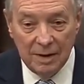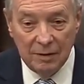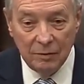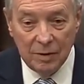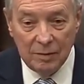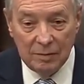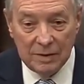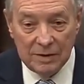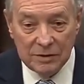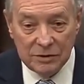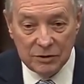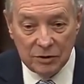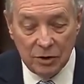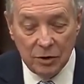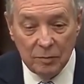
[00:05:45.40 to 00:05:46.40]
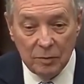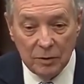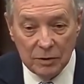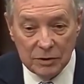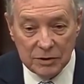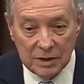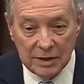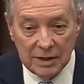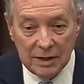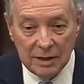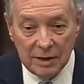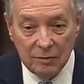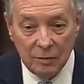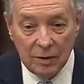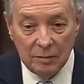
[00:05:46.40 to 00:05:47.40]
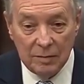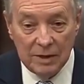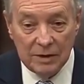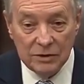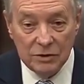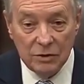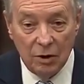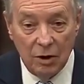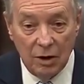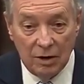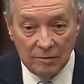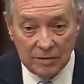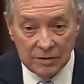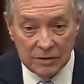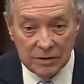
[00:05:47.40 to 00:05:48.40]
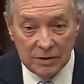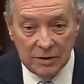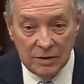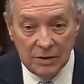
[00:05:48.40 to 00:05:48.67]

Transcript: and what it means to her personally and what it means to all of us